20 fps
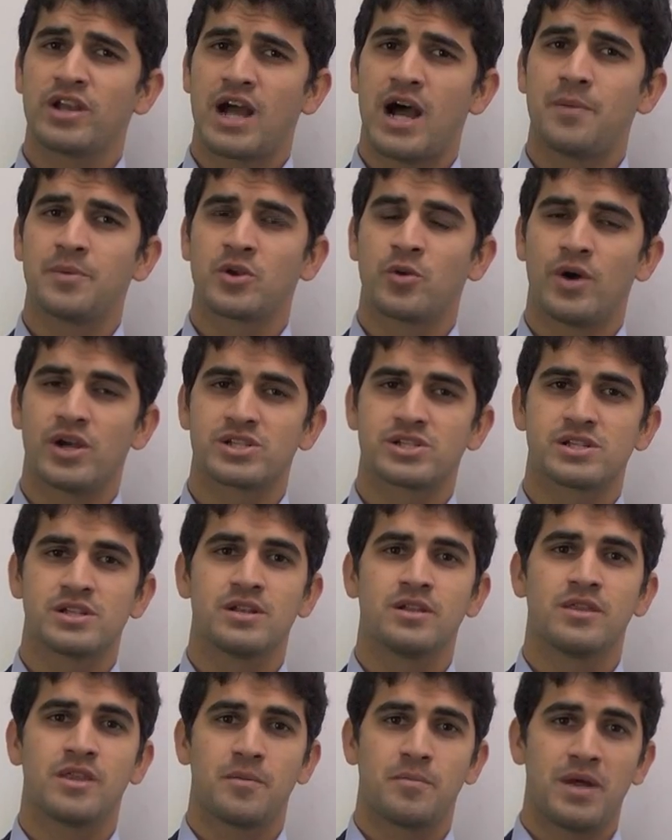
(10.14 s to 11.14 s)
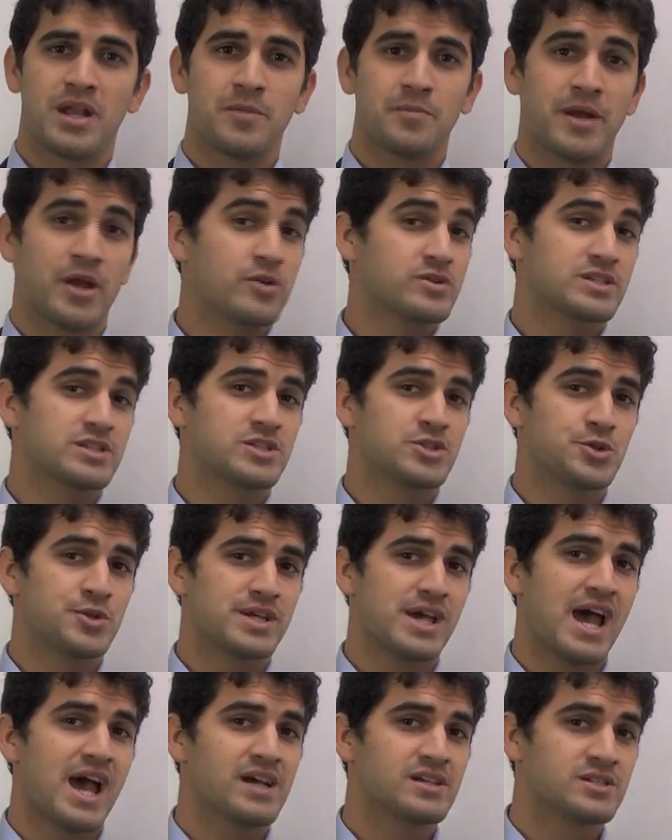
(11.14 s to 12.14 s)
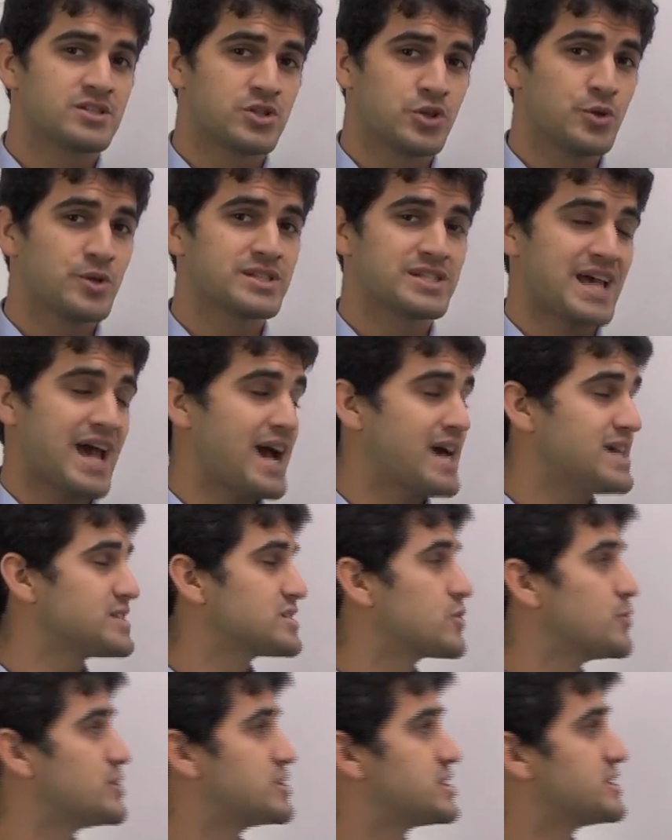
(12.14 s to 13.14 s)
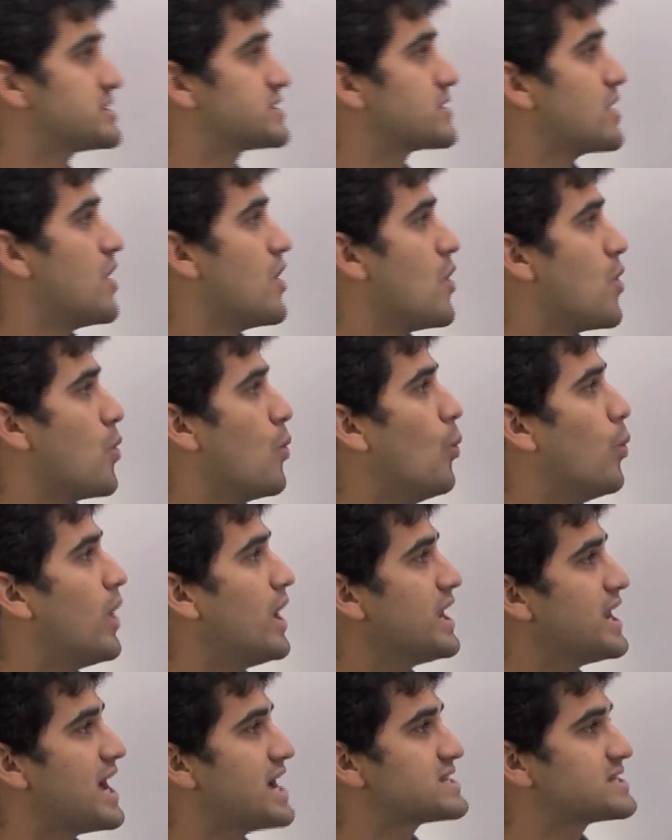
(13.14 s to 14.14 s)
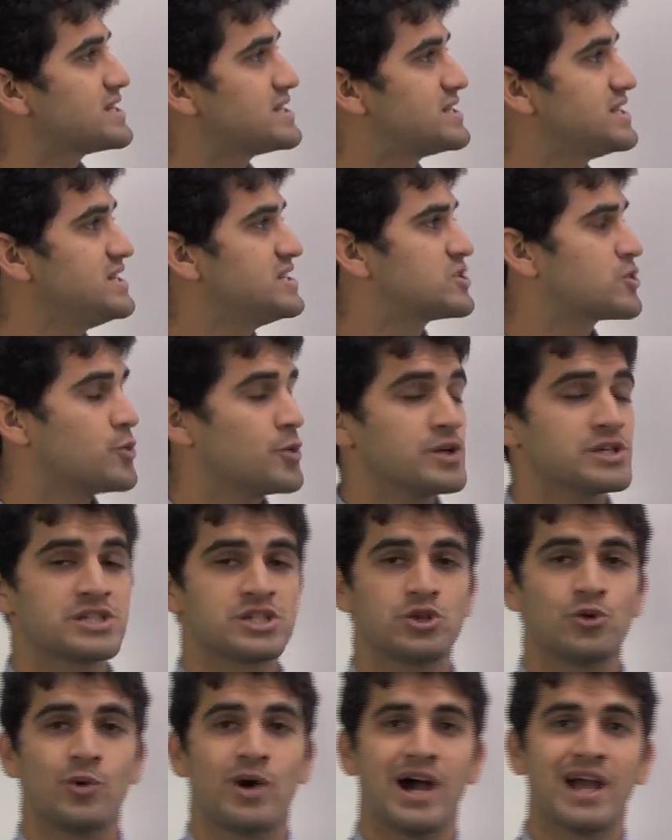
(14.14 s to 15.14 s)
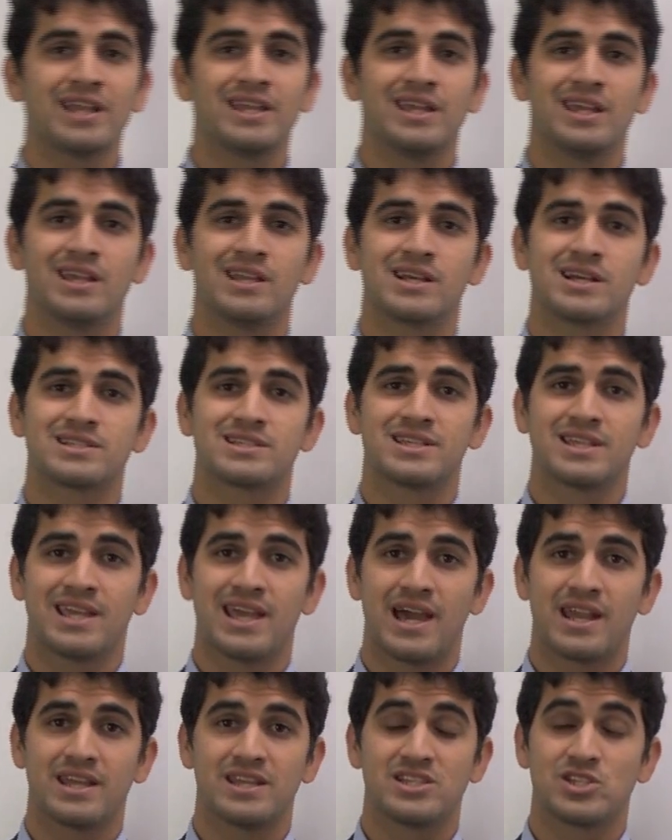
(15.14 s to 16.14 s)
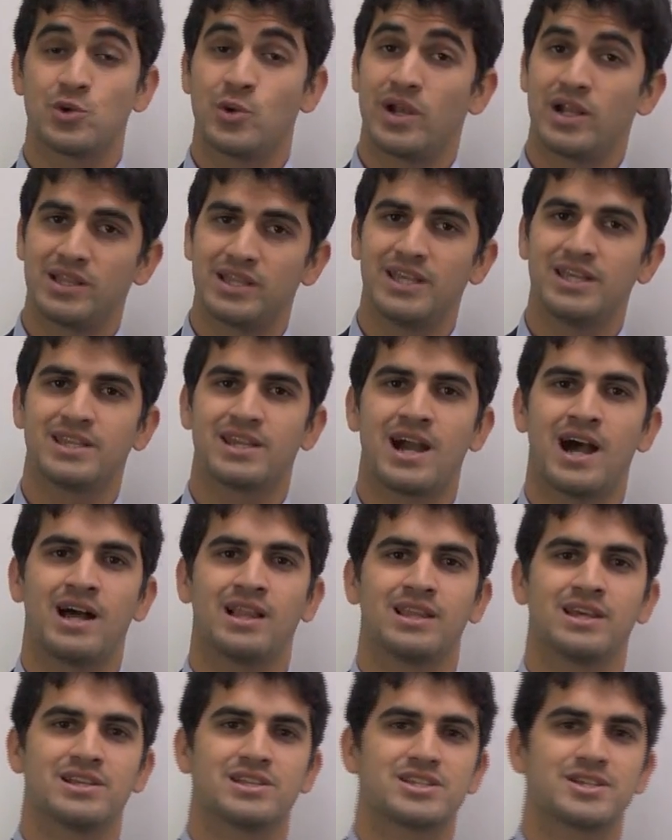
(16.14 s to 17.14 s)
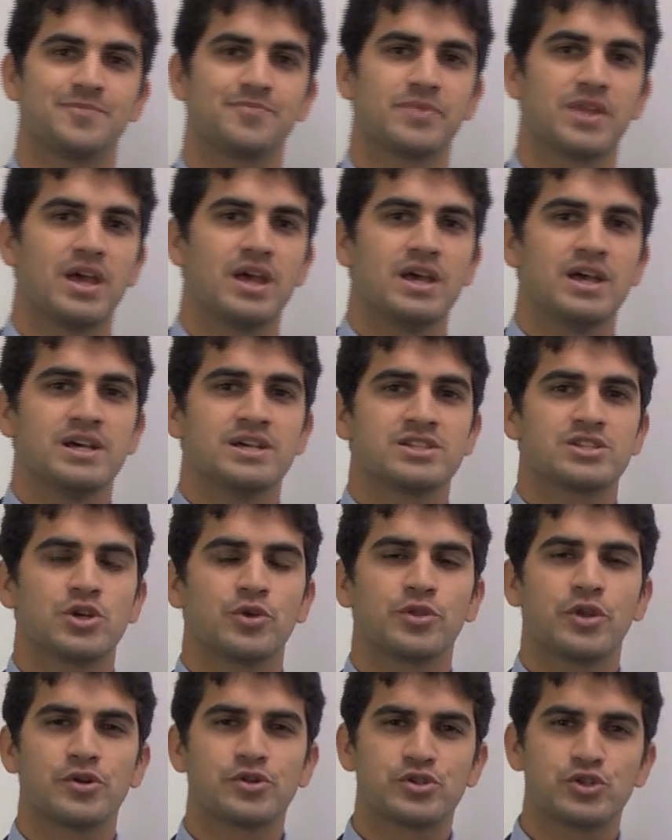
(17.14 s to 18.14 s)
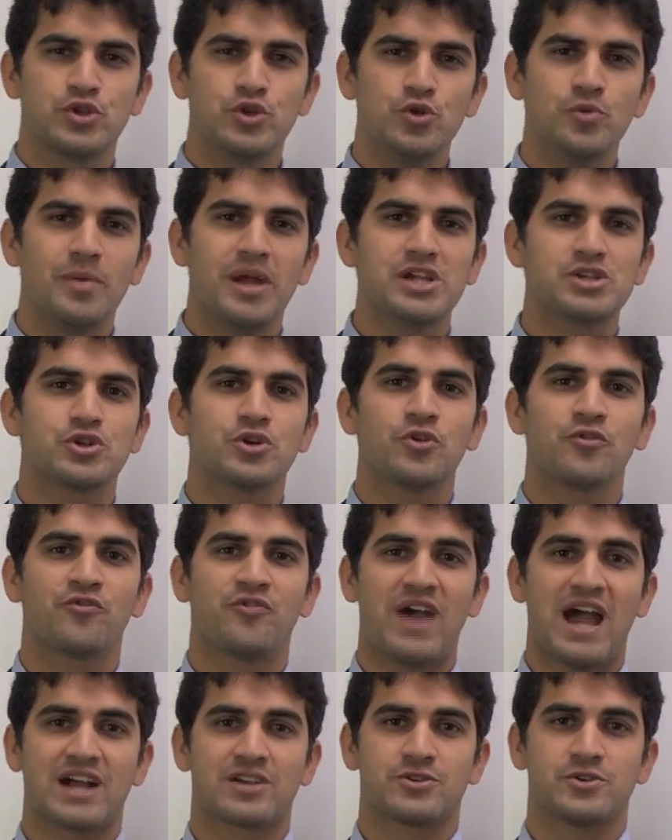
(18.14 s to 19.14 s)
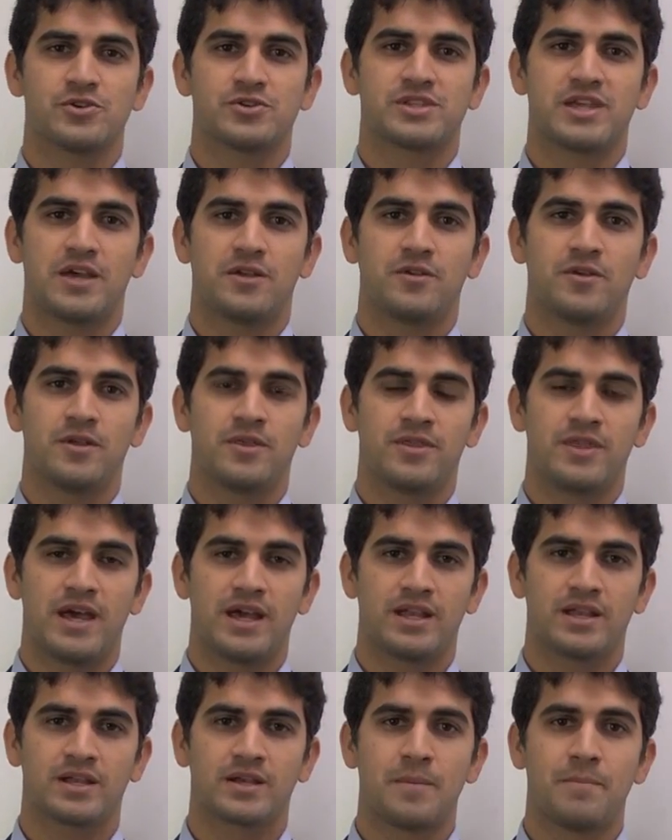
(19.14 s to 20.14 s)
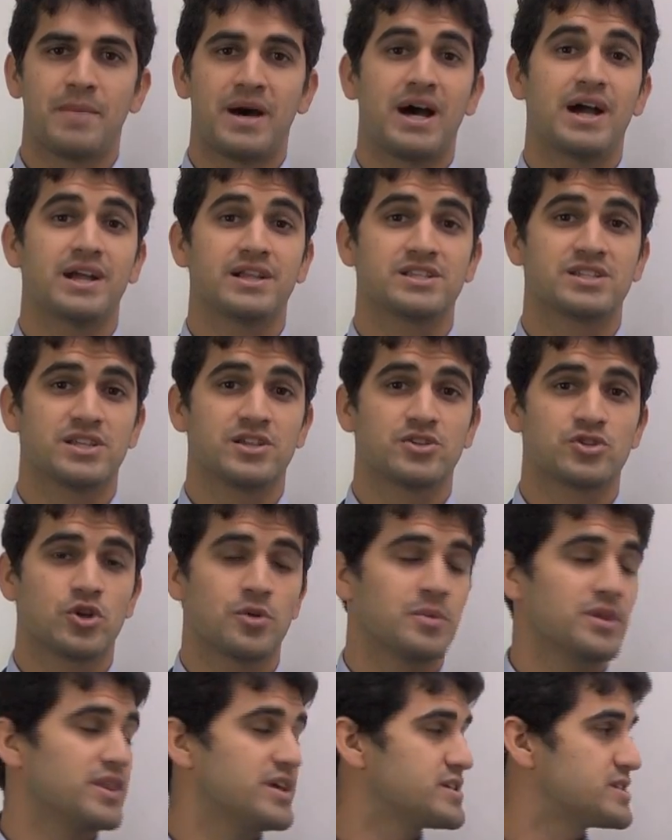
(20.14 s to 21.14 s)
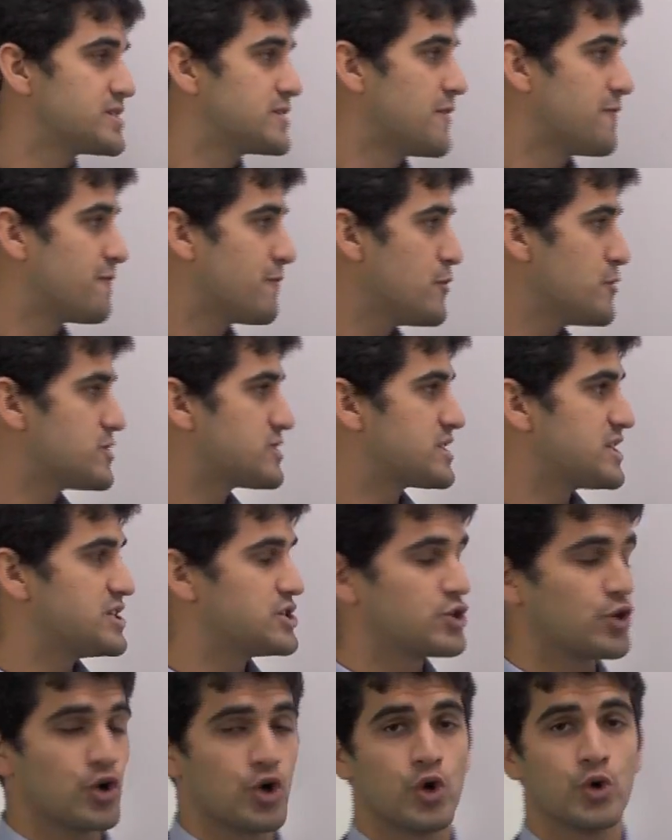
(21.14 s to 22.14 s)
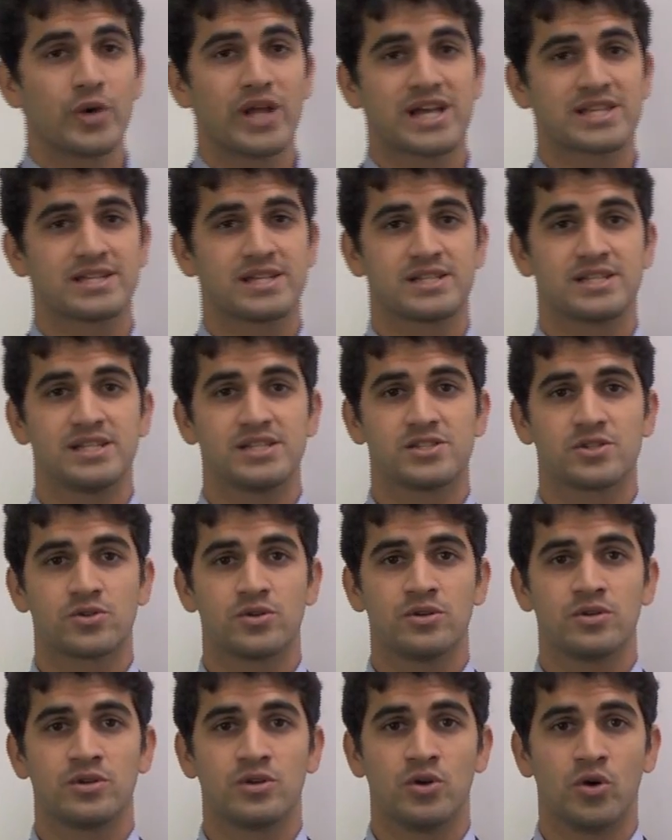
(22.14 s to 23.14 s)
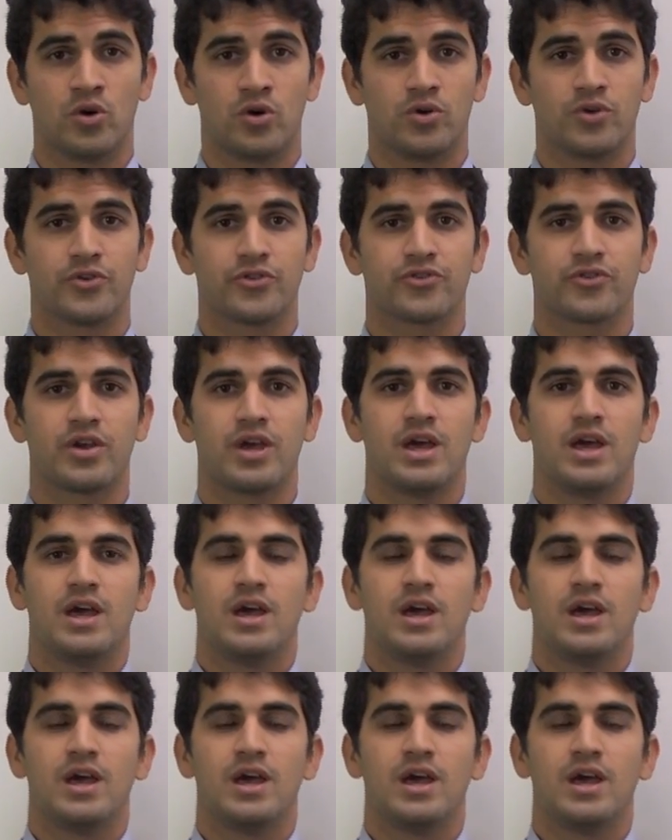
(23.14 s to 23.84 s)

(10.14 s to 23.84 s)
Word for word: common question that many parents and student students ask, which is, what S A T scores do I need to get into an elite college? So there are two major factors that, that combine to determine this. The first is your own S A T goals.